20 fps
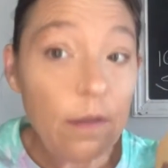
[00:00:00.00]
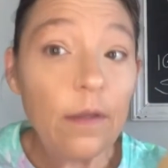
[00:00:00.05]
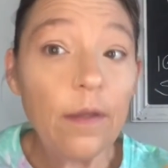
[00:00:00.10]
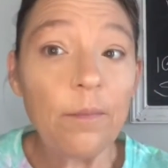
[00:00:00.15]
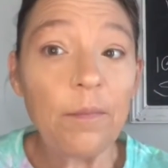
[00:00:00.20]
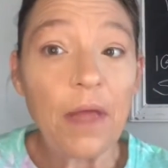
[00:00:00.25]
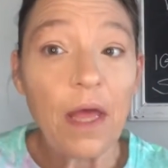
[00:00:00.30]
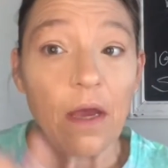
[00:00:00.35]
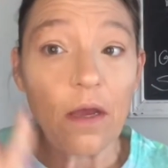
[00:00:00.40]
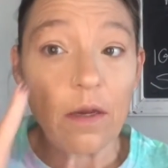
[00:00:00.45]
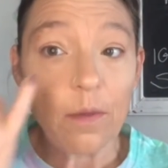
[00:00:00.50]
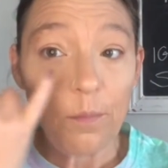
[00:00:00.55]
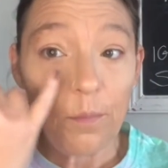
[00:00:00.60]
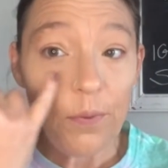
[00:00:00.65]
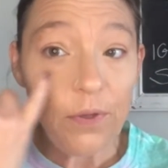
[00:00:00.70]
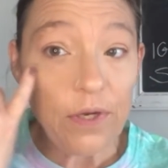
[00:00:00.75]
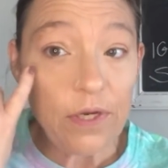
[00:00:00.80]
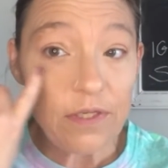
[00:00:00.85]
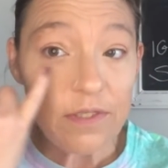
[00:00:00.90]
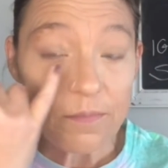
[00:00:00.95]
not gonna
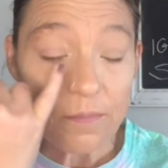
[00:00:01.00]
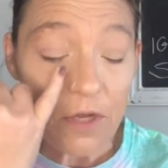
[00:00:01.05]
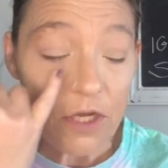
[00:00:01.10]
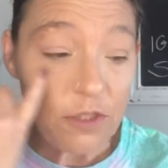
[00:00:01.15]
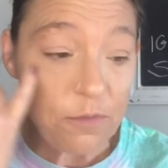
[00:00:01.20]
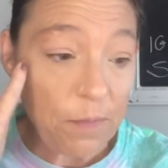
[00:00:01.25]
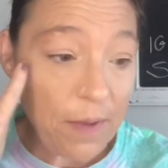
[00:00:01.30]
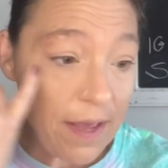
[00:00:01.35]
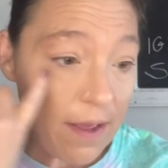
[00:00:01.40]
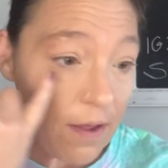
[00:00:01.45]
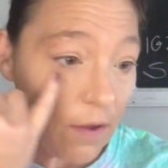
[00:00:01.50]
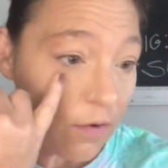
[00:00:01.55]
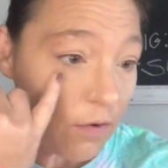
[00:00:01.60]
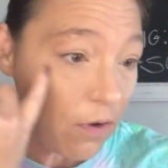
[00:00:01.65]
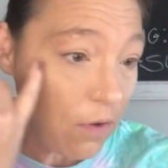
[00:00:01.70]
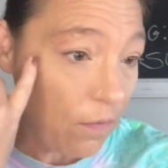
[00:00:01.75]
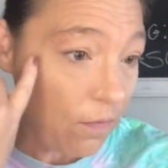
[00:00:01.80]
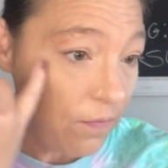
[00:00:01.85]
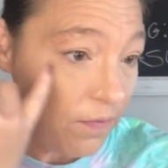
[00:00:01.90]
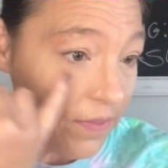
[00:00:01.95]
put as much powder
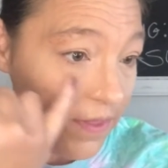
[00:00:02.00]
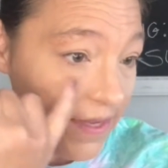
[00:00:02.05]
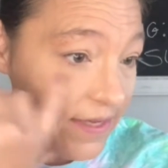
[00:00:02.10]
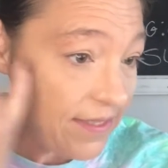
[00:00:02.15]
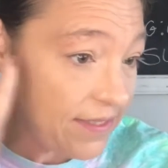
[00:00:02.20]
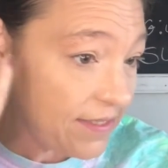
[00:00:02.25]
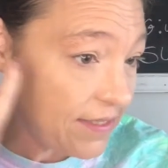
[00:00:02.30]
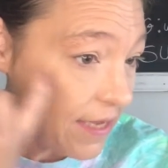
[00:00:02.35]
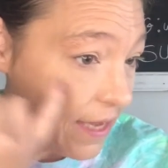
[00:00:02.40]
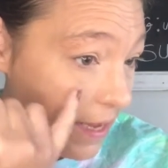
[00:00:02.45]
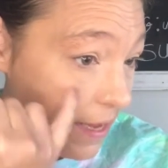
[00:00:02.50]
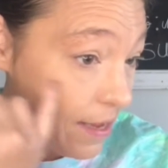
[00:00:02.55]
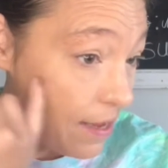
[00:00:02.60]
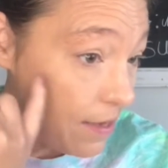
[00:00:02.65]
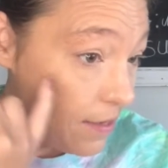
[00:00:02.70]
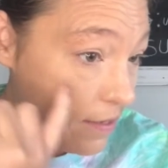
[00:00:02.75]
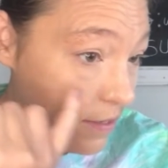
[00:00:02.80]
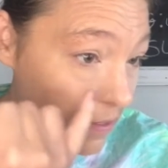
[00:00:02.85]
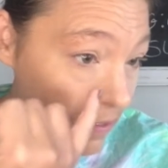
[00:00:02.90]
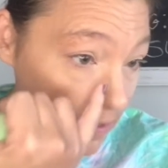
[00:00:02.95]
on this
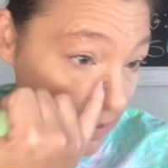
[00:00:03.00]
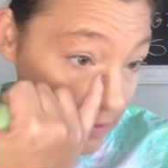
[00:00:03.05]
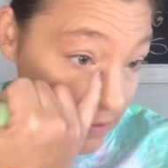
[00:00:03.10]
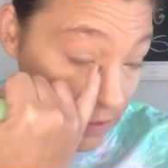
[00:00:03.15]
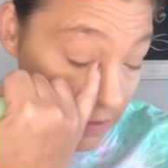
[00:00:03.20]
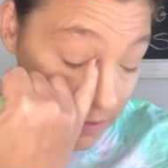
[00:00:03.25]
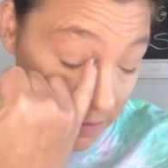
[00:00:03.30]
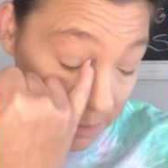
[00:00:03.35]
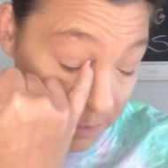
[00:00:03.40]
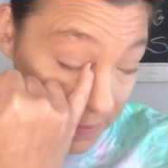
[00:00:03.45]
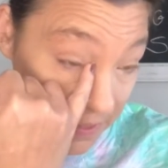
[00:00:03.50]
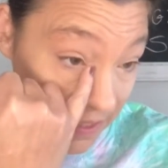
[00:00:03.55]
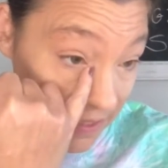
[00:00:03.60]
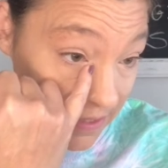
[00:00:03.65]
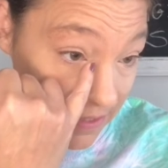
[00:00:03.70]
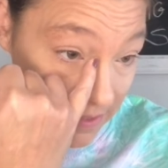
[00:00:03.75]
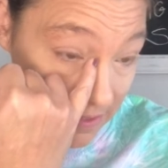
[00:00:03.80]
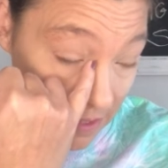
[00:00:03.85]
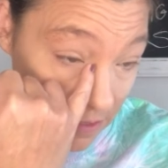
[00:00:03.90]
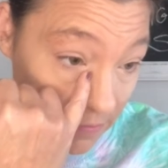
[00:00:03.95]
side just because
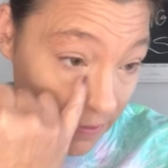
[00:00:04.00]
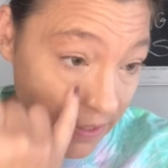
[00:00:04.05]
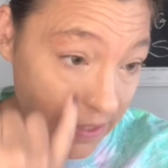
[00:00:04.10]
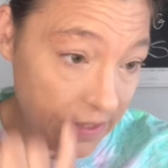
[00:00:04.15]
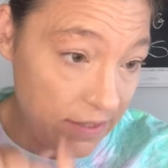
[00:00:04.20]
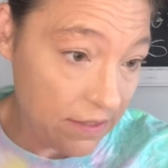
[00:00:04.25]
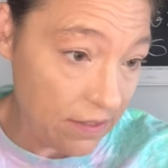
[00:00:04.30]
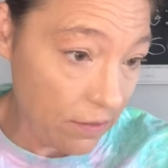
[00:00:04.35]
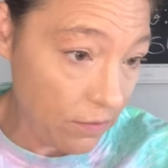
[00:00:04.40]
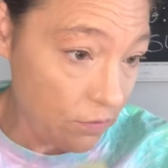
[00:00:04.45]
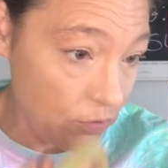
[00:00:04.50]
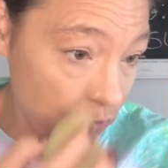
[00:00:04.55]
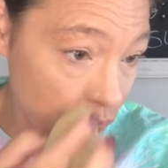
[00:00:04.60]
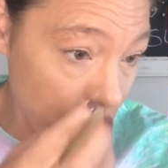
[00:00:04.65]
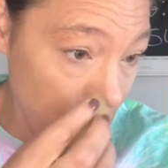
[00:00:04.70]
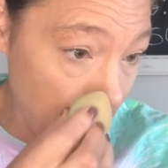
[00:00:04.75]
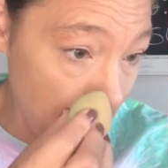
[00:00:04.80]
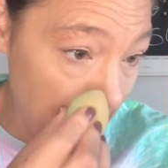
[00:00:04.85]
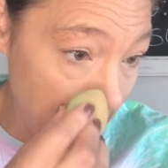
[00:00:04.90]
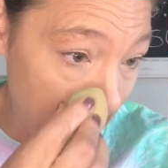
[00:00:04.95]
it's already so
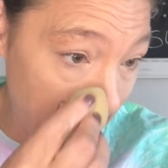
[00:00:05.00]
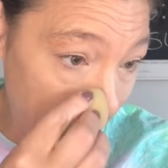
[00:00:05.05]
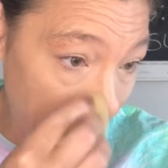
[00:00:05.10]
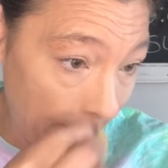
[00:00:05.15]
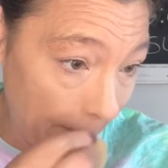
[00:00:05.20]
dry.